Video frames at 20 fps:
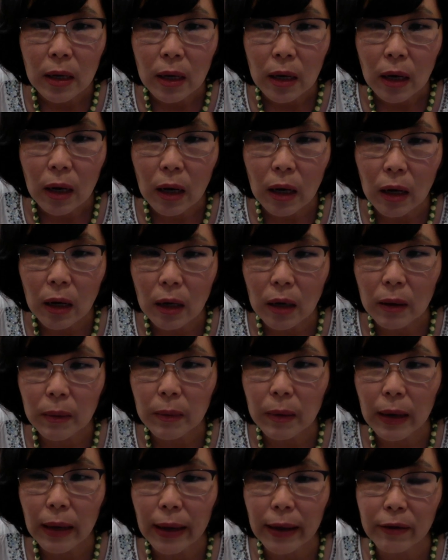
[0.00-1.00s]

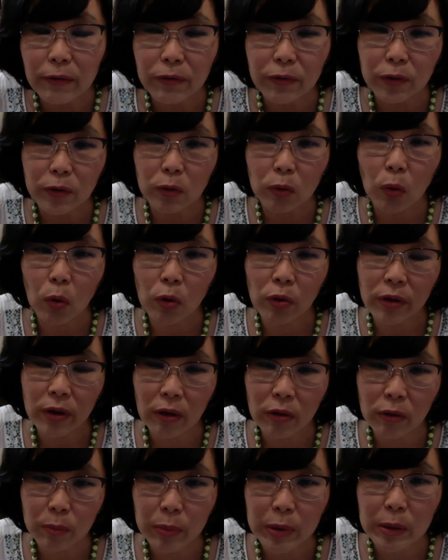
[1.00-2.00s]
and for all the
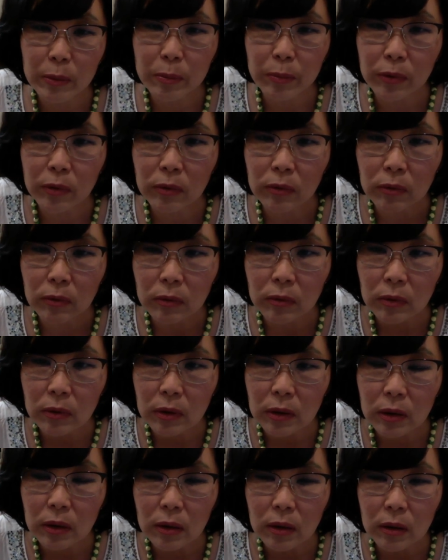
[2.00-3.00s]
other people
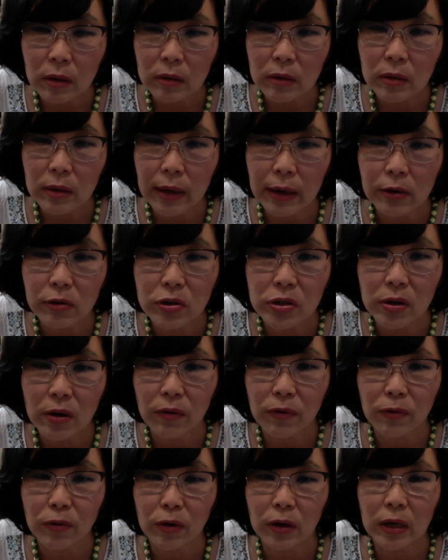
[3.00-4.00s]
that are
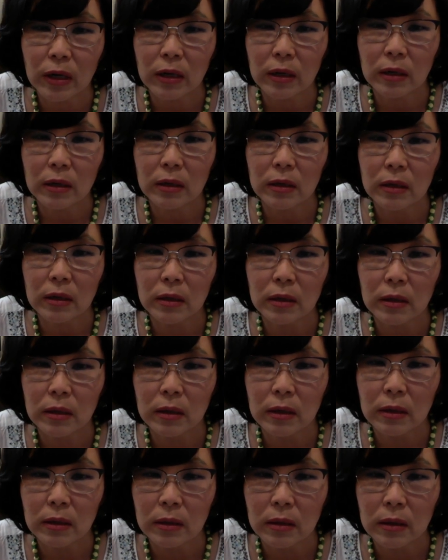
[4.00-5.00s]
suffering
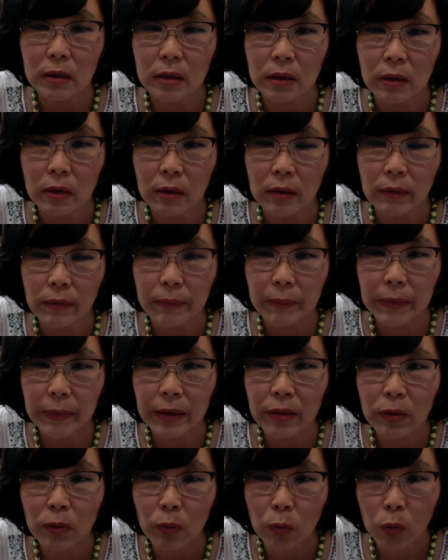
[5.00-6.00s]

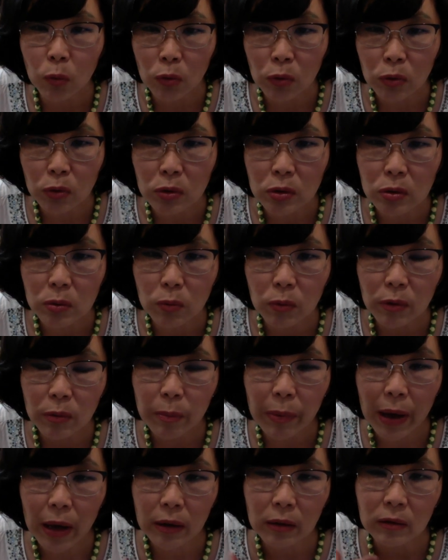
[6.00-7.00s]
in the world with
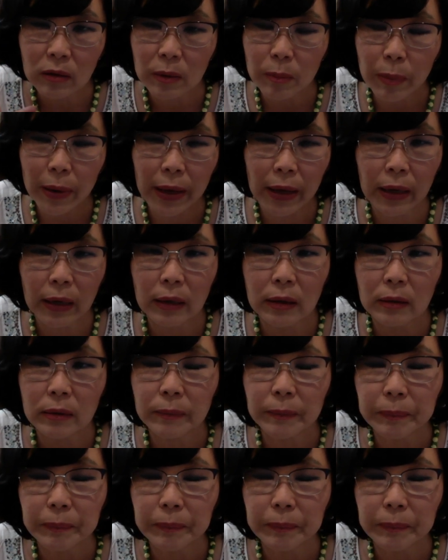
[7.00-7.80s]
bodily pain.